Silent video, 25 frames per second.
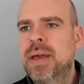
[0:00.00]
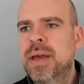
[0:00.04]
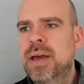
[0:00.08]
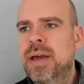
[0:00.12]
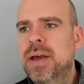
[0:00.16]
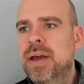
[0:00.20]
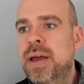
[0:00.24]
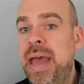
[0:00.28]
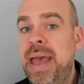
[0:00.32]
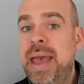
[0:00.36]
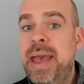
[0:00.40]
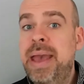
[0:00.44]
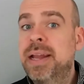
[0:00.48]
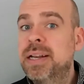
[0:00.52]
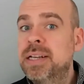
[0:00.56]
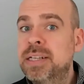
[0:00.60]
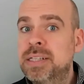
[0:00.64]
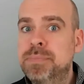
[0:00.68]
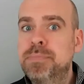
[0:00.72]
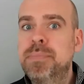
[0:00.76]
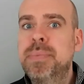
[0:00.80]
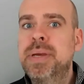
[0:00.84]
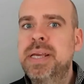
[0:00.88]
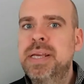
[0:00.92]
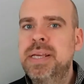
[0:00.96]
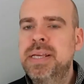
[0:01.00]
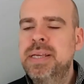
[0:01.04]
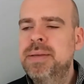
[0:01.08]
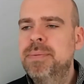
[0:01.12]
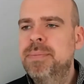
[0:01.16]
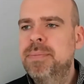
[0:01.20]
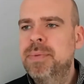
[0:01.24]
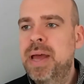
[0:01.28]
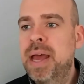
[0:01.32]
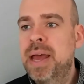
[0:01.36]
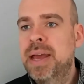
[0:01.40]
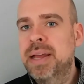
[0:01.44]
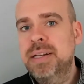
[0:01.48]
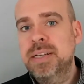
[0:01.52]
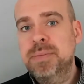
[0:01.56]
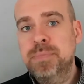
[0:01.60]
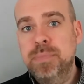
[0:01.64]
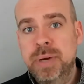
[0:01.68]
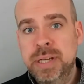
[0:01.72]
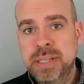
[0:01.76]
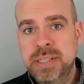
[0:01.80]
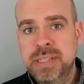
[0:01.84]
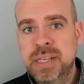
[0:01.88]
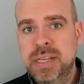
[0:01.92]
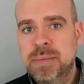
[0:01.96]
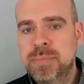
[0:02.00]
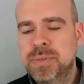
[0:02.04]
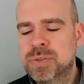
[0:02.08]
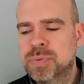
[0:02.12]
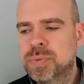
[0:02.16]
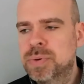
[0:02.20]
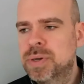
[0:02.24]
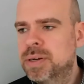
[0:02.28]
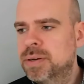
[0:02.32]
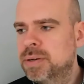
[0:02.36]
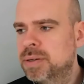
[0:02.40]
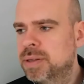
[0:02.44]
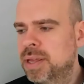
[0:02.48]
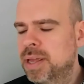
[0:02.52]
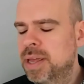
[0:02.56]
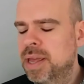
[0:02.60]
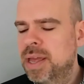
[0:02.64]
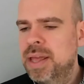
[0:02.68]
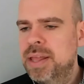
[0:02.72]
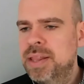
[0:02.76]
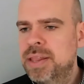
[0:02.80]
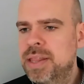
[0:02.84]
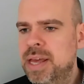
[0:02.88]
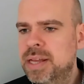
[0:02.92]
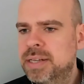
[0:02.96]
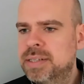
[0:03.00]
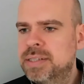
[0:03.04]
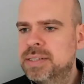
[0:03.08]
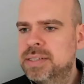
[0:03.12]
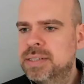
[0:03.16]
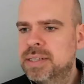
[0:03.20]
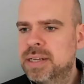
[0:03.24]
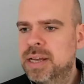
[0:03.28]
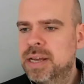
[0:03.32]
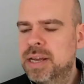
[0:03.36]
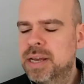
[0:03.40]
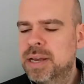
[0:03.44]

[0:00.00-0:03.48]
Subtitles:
and me and my team as well, that